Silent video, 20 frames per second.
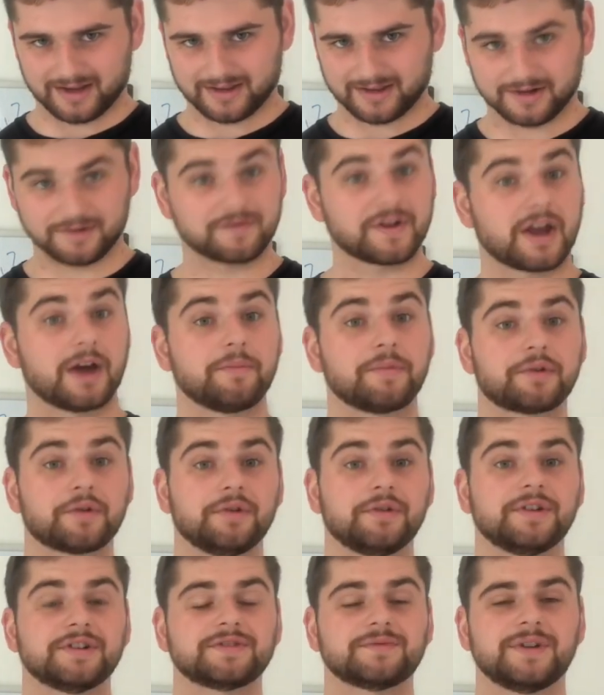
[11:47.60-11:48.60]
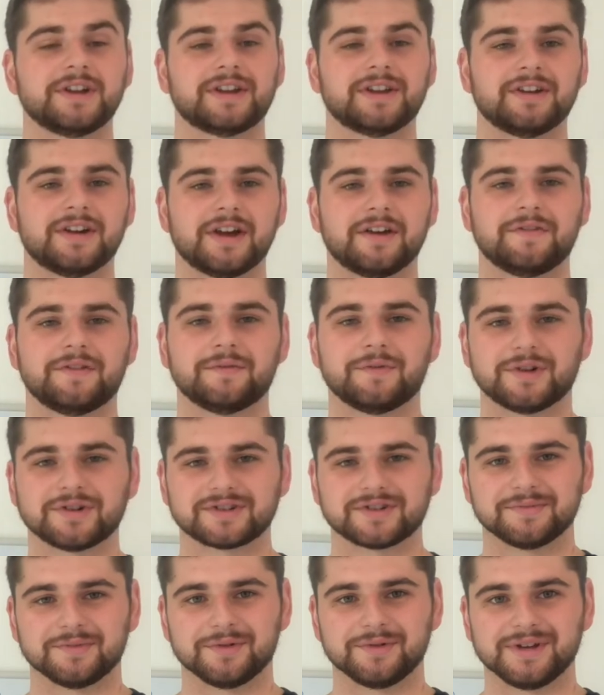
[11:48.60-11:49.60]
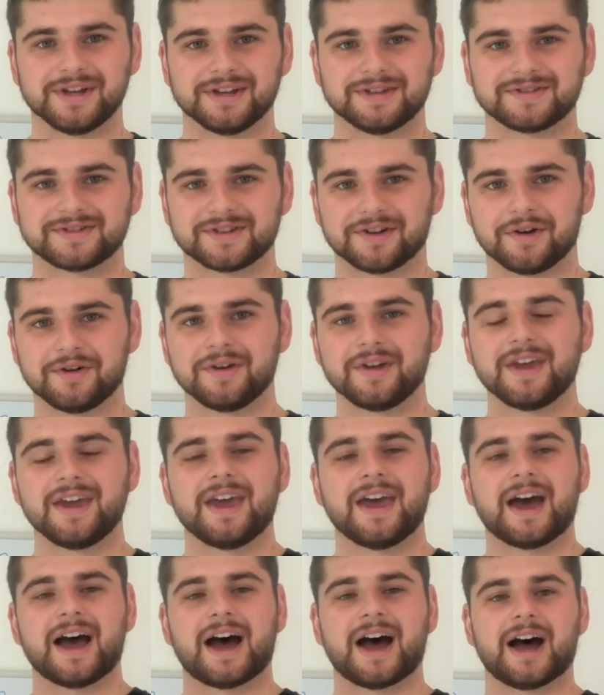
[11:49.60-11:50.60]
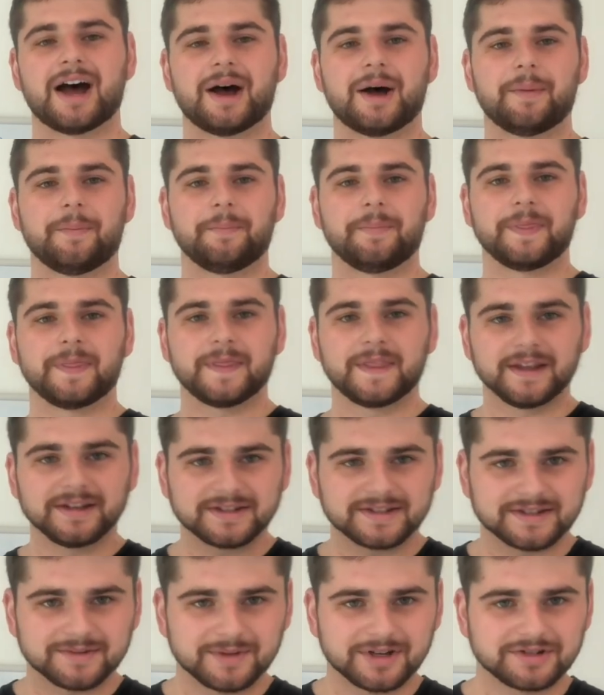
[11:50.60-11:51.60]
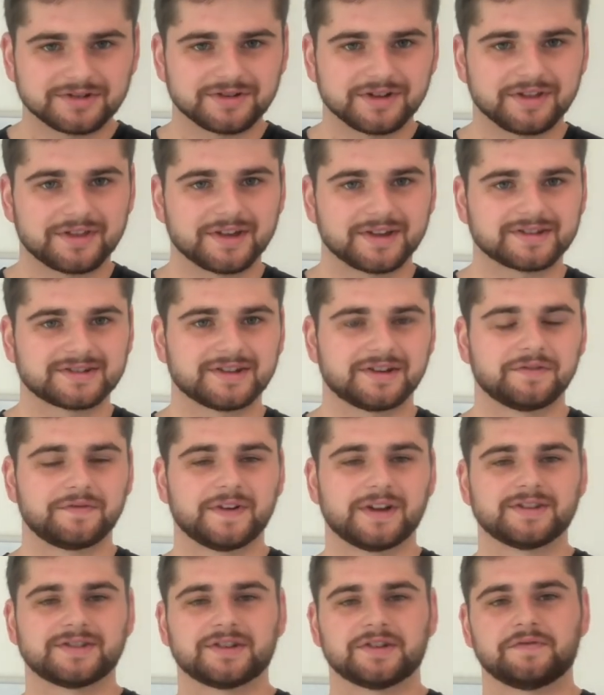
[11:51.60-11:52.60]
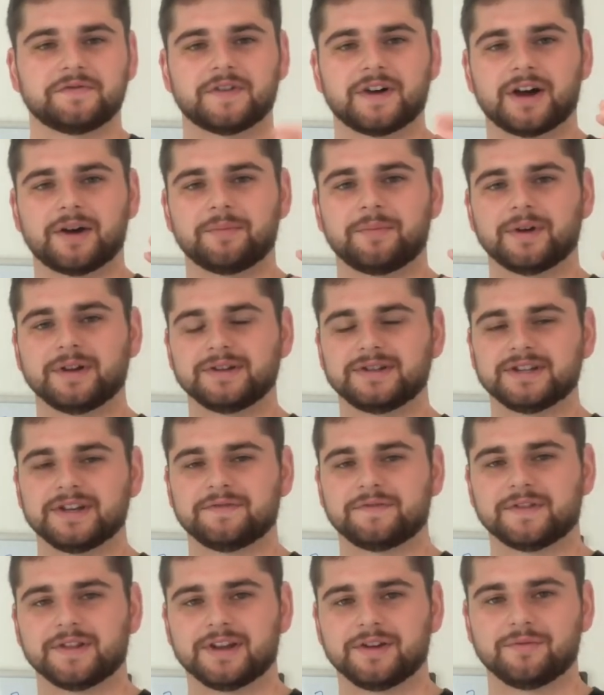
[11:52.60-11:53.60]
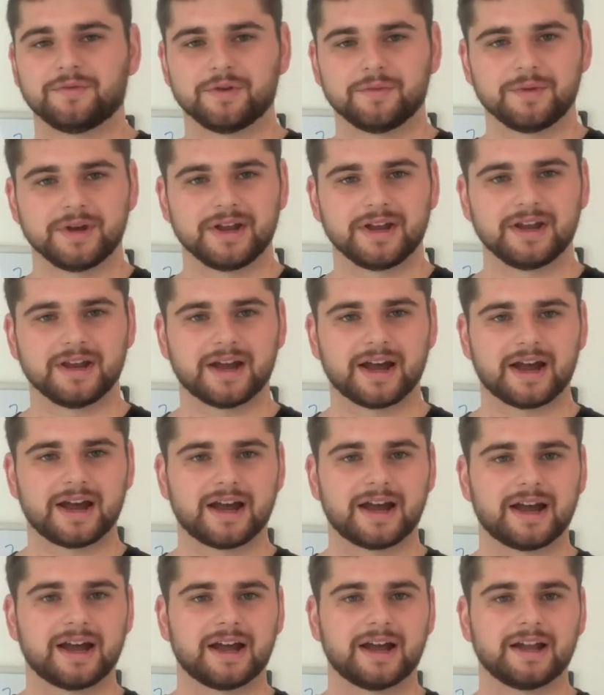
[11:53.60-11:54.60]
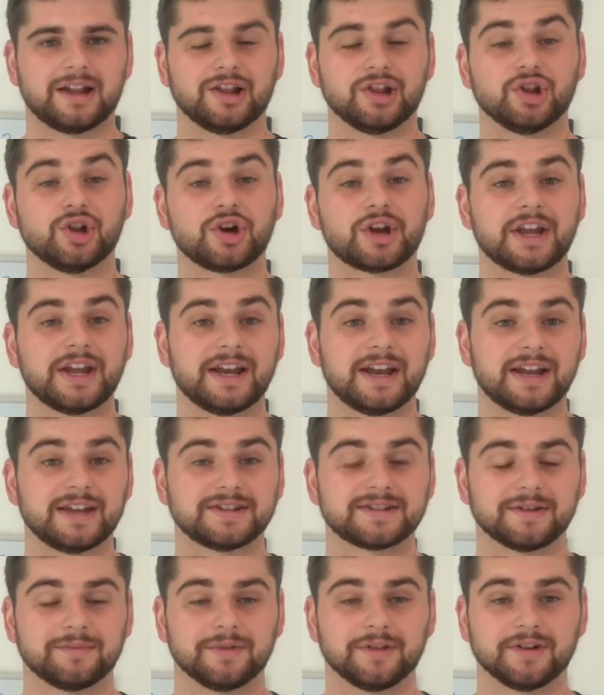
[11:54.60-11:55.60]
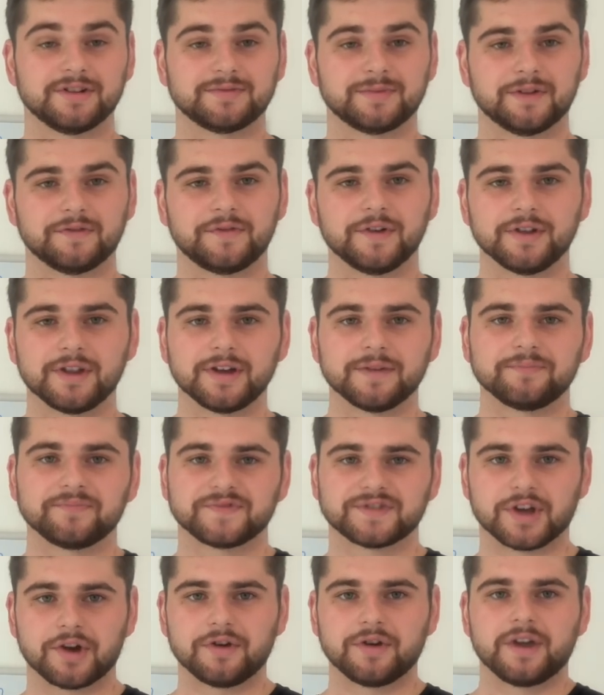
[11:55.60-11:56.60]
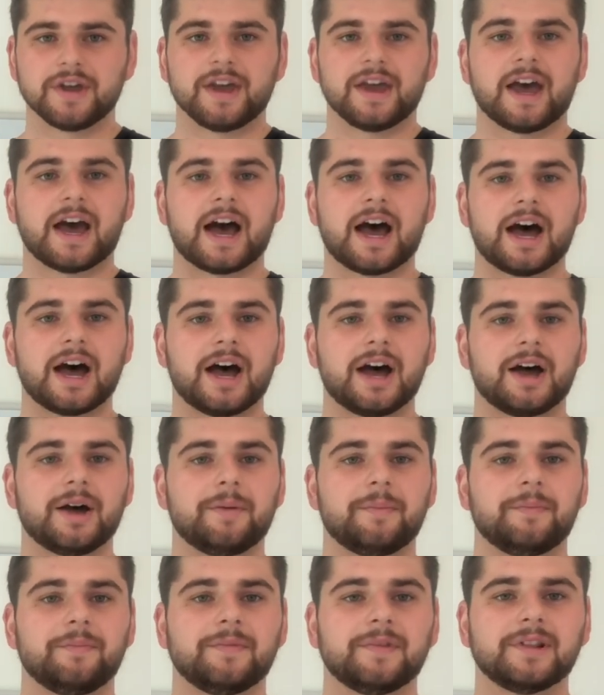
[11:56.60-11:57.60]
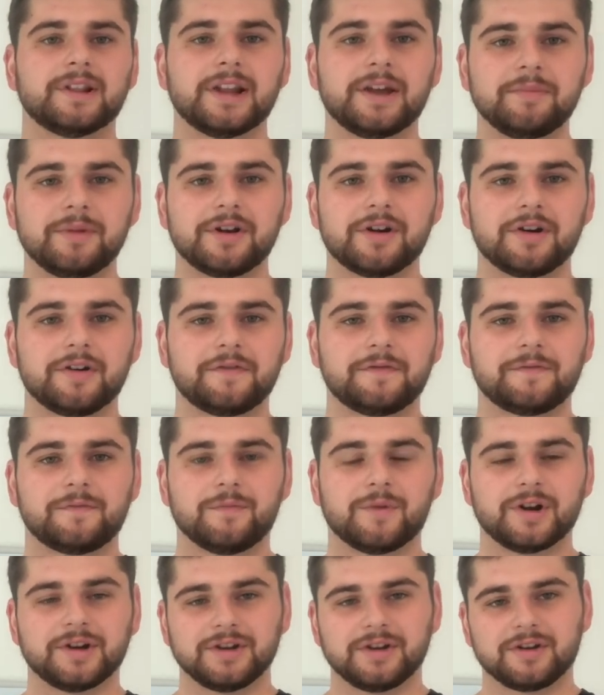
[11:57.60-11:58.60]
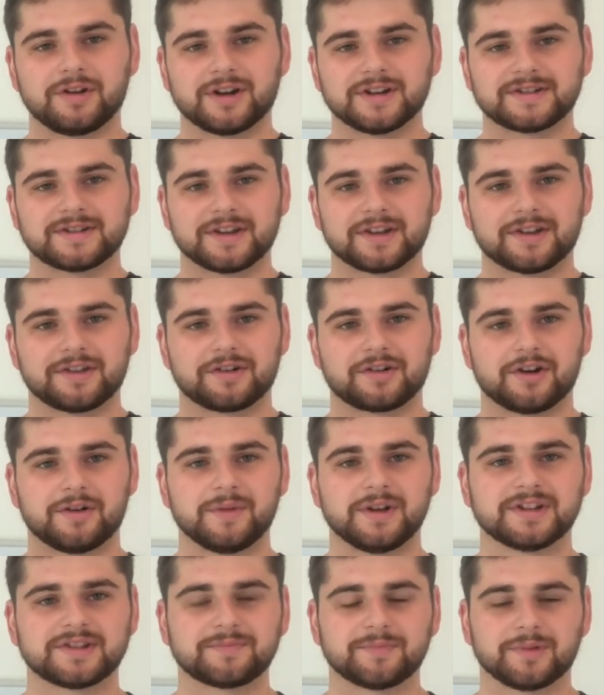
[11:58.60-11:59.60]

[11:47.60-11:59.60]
have come through this weekend. I haven't watched them all yet. So there's some interesting things that I've found so far, but definitely we'll be looking at some of those a bit further. So let me know what you guys think in the comments